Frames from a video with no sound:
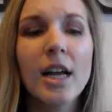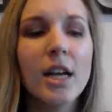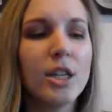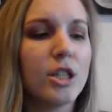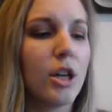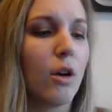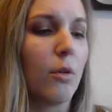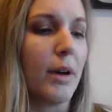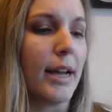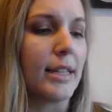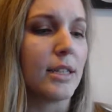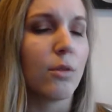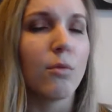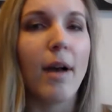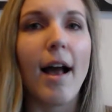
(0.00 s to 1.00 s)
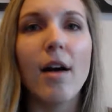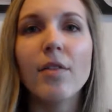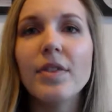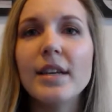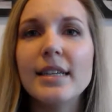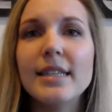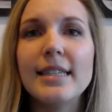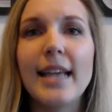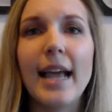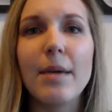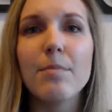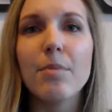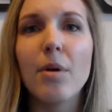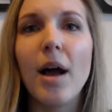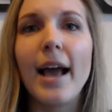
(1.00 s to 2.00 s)
So it's around the
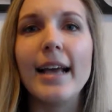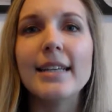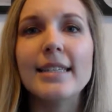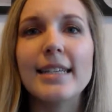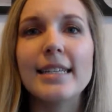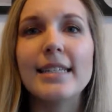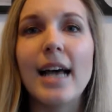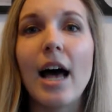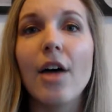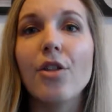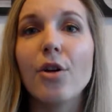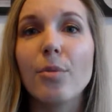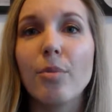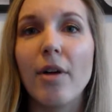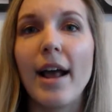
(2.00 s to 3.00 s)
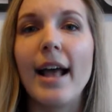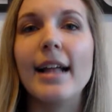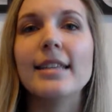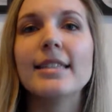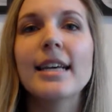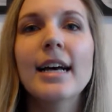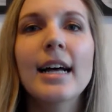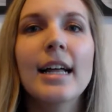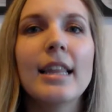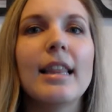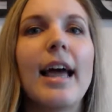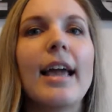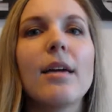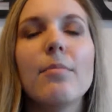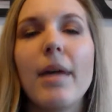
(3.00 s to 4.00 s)
same price as other brands
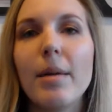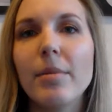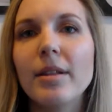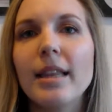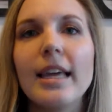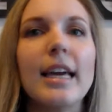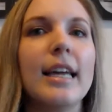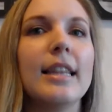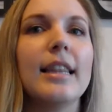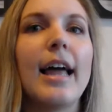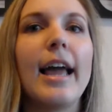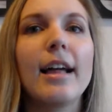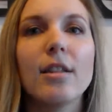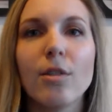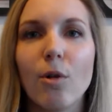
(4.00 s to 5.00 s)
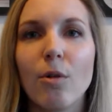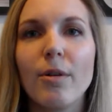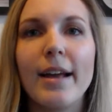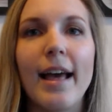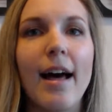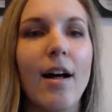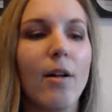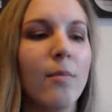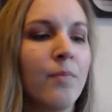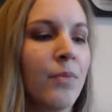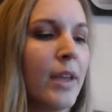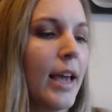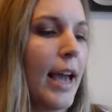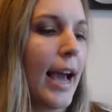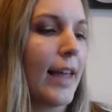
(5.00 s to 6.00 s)
like Maybelline, like L'Oreal.
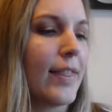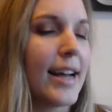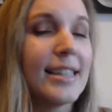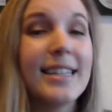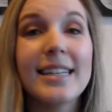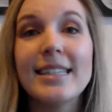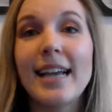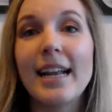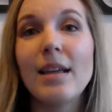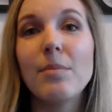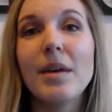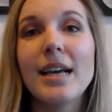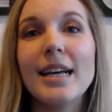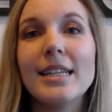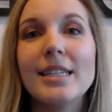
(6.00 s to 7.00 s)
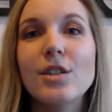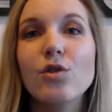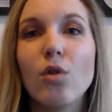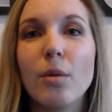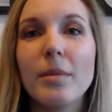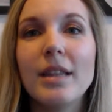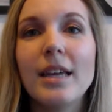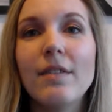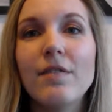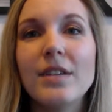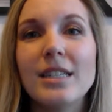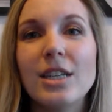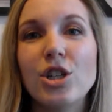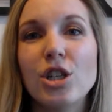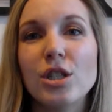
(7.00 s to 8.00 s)
And that's exciting because normally
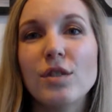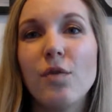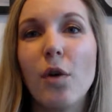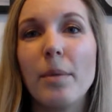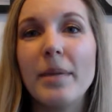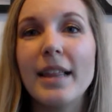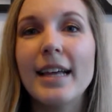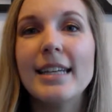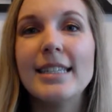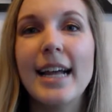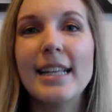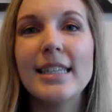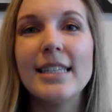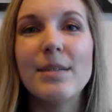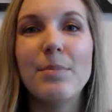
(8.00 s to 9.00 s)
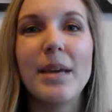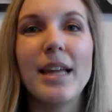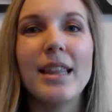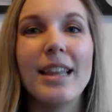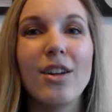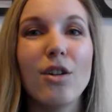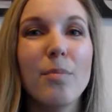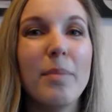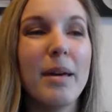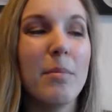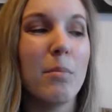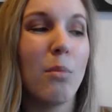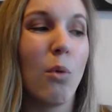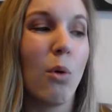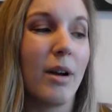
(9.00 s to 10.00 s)
Physicians Formula tends to be a little bit
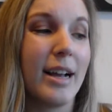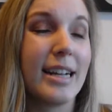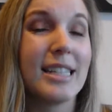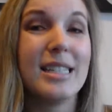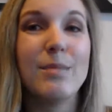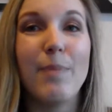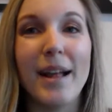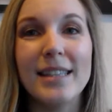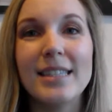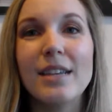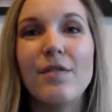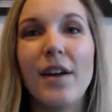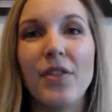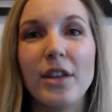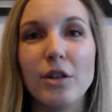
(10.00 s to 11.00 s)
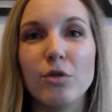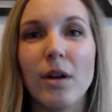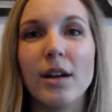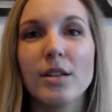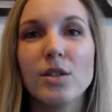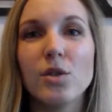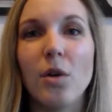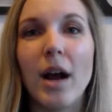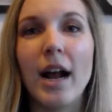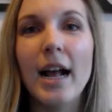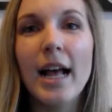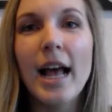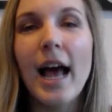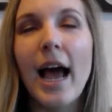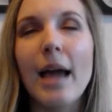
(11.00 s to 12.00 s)
more expensive at the drugstore.
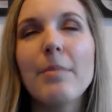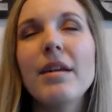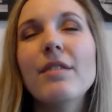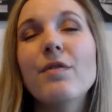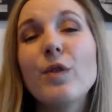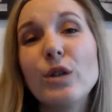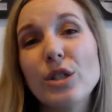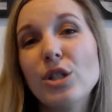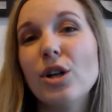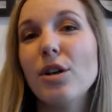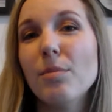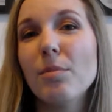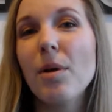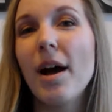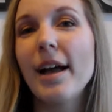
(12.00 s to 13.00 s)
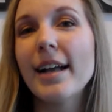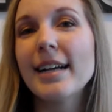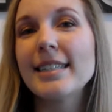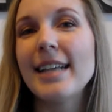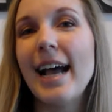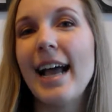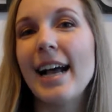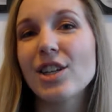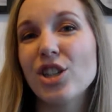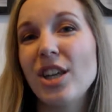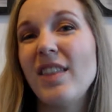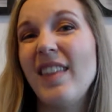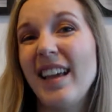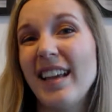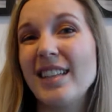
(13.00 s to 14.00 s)
I mean, for certain products, I actually
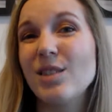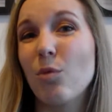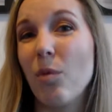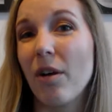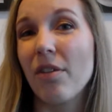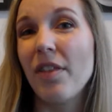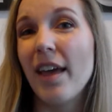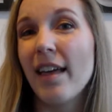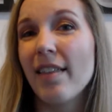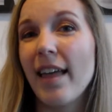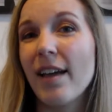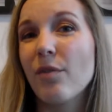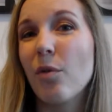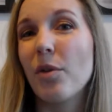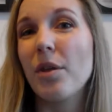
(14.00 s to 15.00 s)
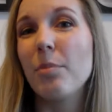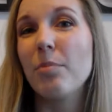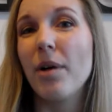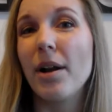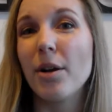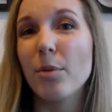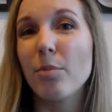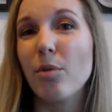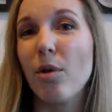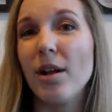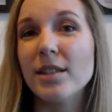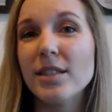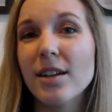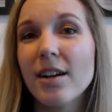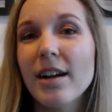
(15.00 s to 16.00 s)
think it's worth it. Like for the butter
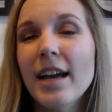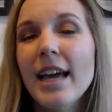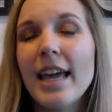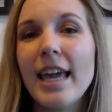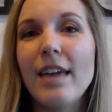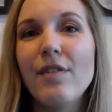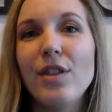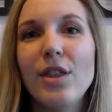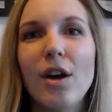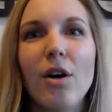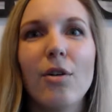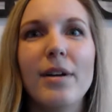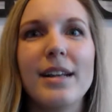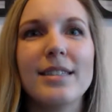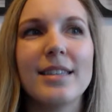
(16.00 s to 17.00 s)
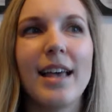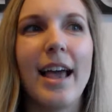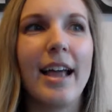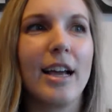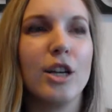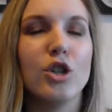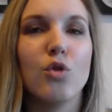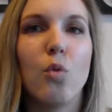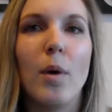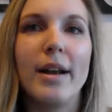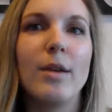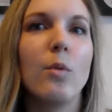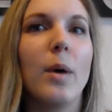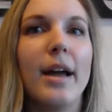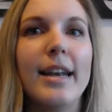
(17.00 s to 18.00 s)
bronzer, even though it's like
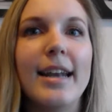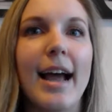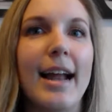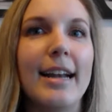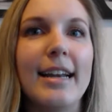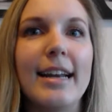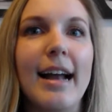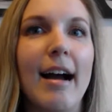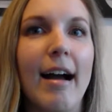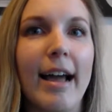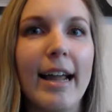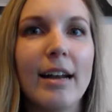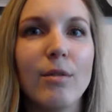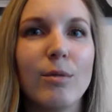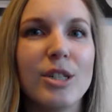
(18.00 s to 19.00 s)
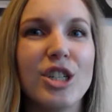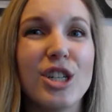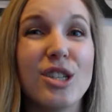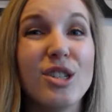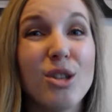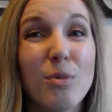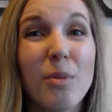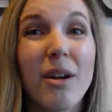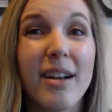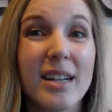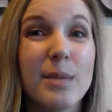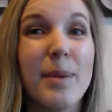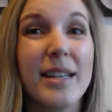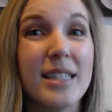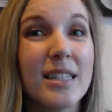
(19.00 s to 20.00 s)
$21.99, which is super
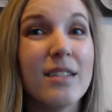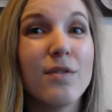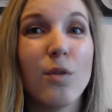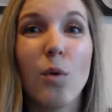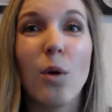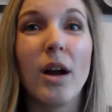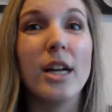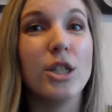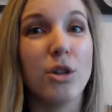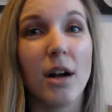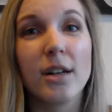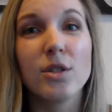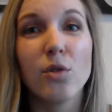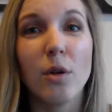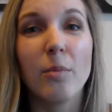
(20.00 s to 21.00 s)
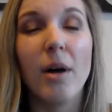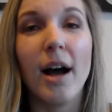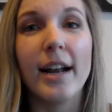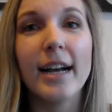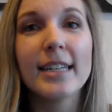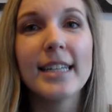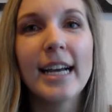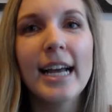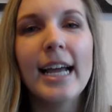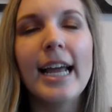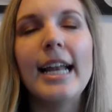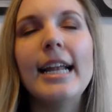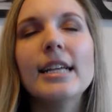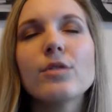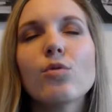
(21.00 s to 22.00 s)
expensive for a drugstore product, it is